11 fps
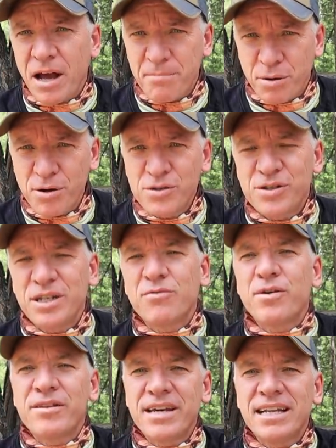a
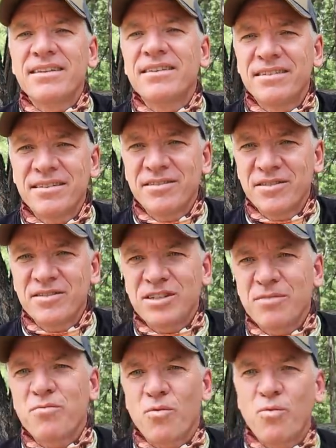person within
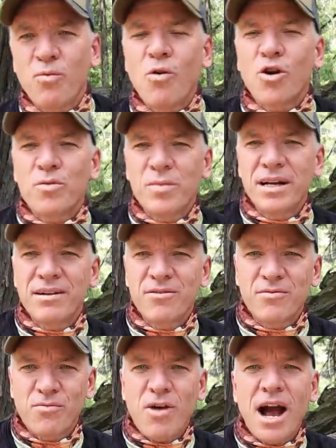some warm
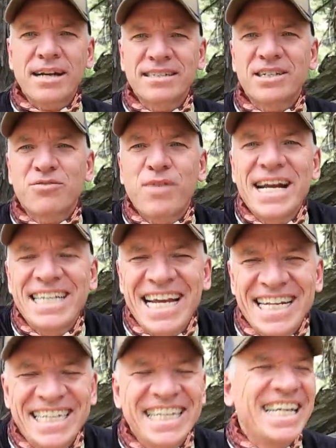rocks that are
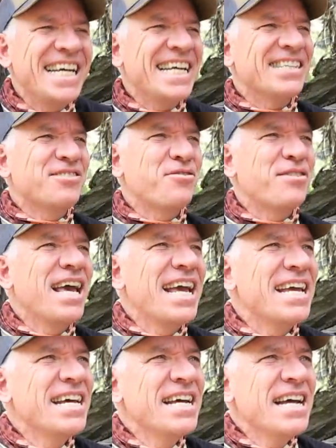radiating heat. So
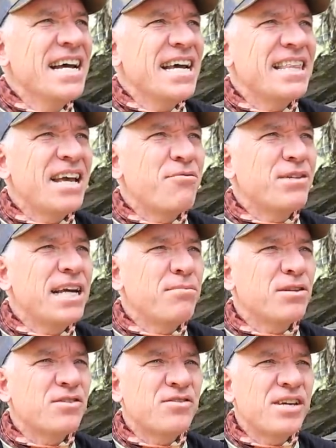they they weren't
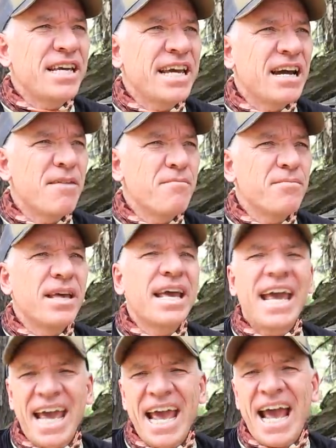able to see him
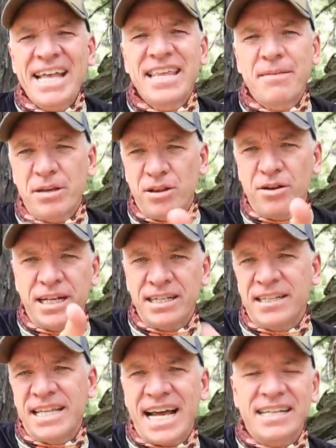had they been looking
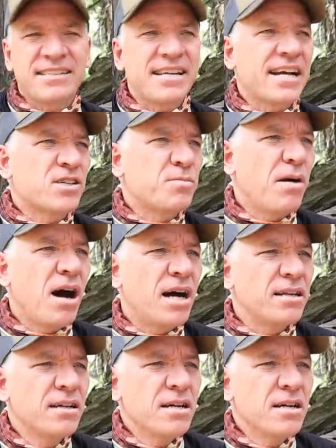in that exact spot.